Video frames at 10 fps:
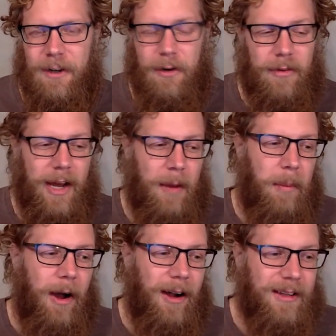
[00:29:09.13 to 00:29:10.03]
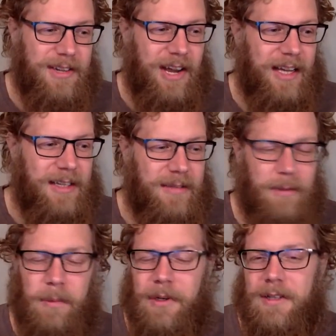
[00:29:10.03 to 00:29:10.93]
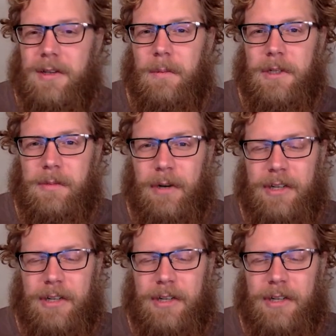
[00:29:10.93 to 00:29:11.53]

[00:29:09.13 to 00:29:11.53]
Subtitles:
Or if I apologized for putting so much